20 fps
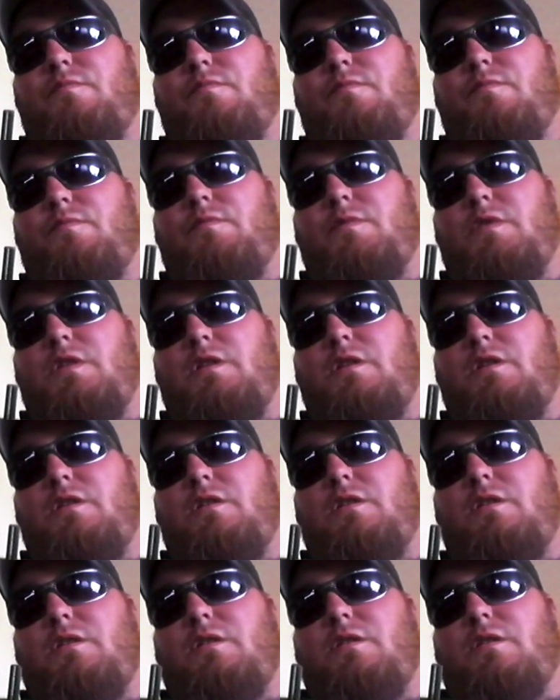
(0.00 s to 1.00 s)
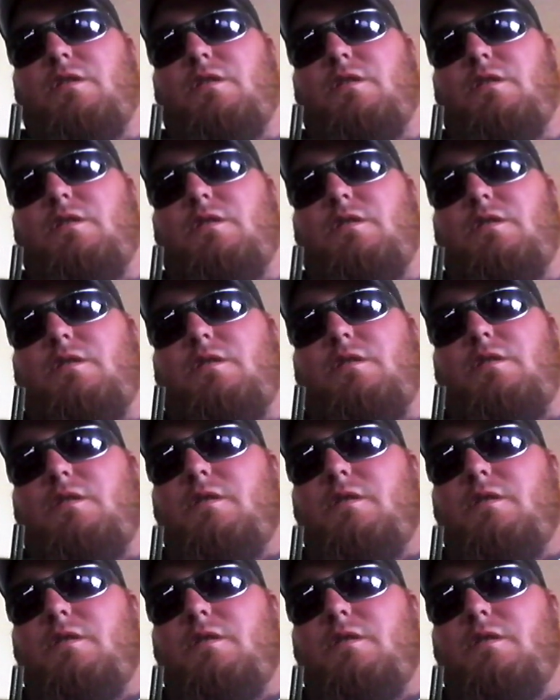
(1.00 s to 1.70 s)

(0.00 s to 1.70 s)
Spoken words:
Nobody speaks.